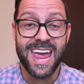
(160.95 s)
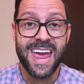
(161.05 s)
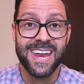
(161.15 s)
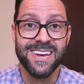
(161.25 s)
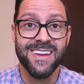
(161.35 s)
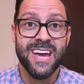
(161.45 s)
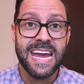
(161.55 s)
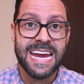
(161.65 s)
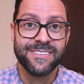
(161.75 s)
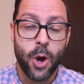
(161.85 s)
and
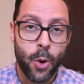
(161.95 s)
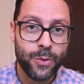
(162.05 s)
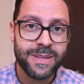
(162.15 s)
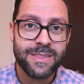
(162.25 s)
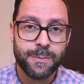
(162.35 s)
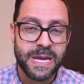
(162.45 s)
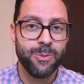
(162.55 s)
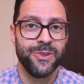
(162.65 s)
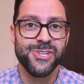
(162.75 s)
it's only the people